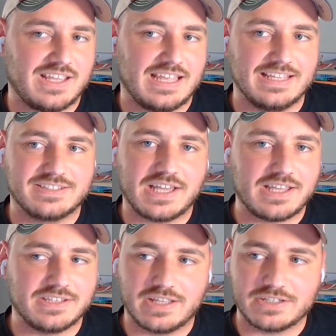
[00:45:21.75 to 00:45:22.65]
is
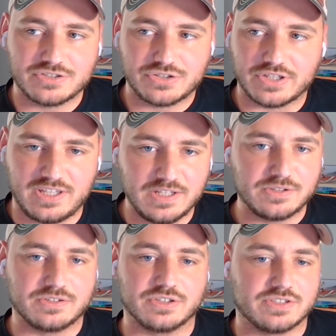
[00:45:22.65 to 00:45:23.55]
that just the key
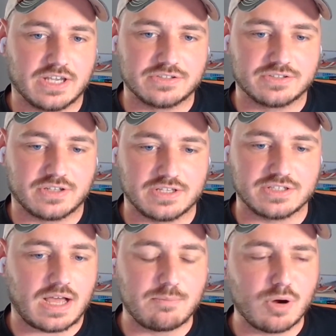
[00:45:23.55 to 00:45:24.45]
to success? Because
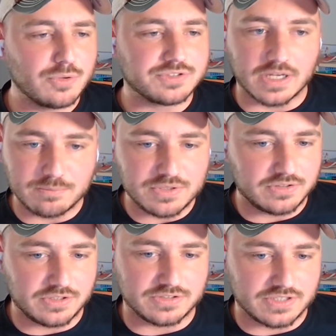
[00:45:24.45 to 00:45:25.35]
I'm almost tempted
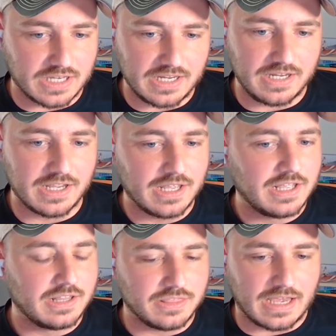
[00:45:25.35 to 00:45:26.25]
to say
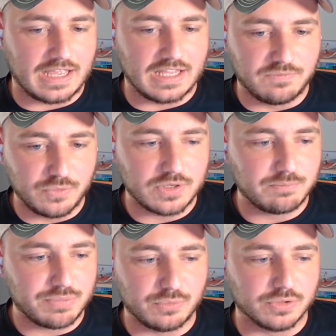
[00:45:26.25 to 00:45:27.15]
that if you want to
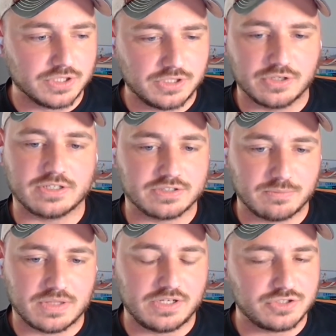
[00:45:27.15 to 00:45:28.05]
be really good at
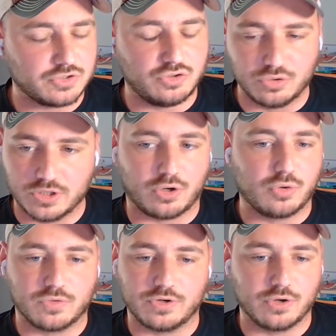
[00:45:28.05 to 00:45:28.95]
something, just do it
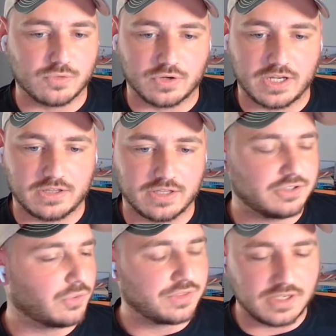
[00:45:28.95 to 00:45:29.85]
over and over again. Like,
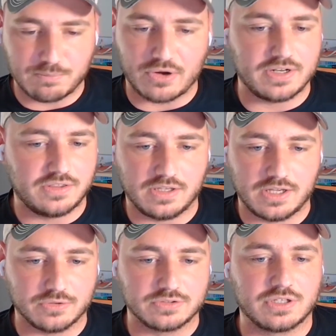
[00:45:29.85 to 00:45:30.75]
don't think about anything
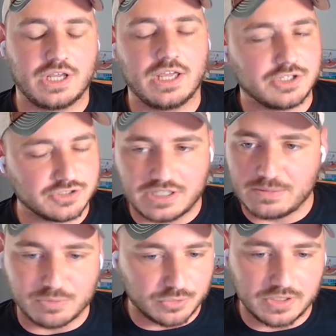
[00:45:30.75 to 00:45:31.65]
else. Just
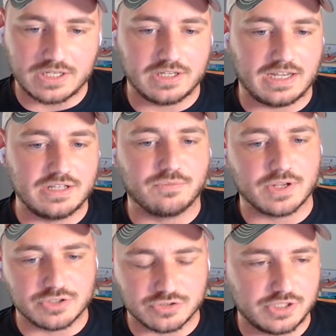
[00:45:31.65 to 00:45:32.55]
keep doing it, and
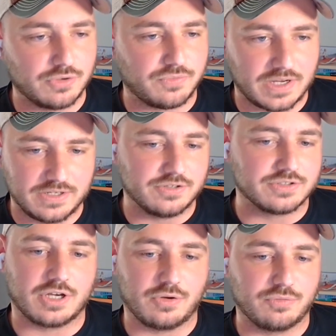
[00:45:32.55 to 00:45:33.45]
eventually you'll find
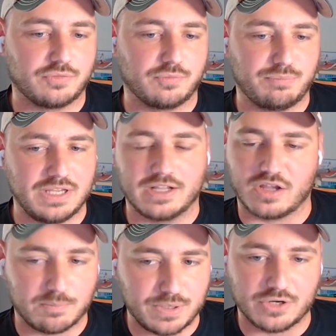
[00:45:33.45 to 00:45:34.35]
yourself being a
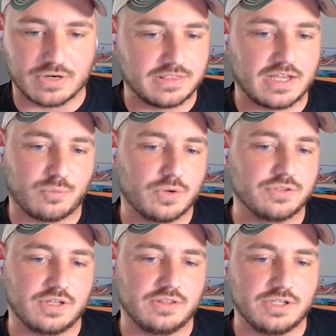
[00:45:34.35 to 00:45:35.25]
lot better at that one
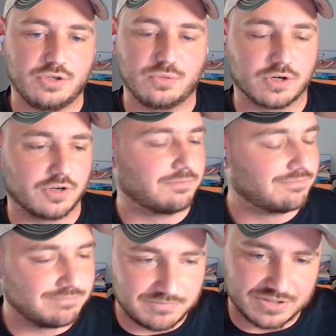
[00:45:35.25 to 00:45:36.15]
thing than you were
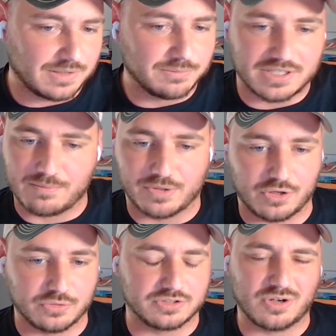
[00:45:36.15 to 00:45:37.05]
some time
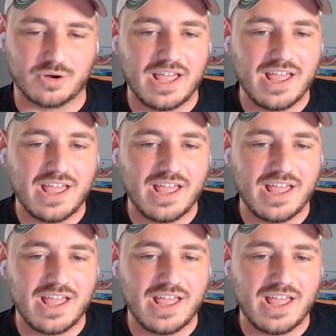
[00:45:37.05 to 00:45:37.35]
ago. So,